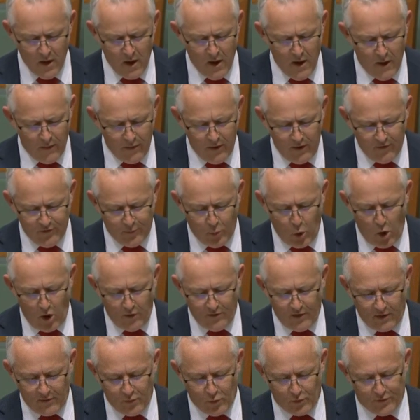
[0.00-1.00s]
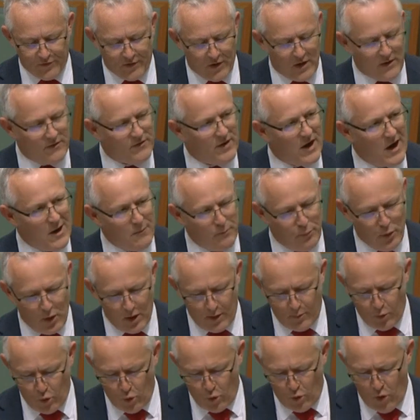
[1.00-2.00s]
This project will see 10
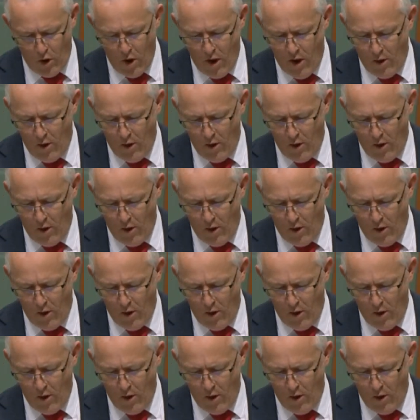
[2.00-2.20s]
people